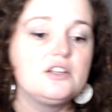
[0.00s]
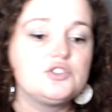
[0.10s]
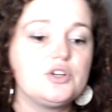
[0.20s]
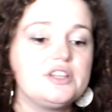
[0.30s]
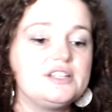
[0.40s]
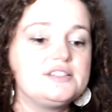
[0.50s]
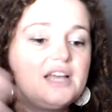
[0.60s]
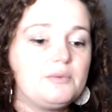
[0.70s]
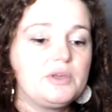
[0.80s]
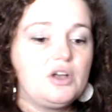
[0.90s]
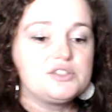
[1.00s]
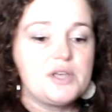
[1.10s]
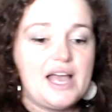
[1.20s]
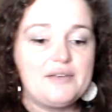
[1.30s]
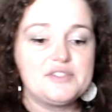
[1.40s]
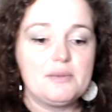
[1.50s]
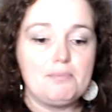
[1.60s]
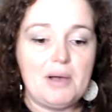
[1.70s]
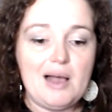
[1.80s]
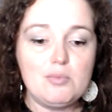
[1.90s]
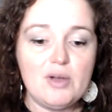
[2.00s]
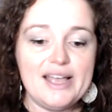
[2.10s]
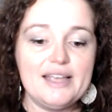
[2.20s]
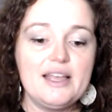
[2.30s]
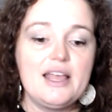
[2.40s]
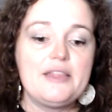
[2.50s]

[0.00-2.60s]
During this time, we also have Zimbabwe.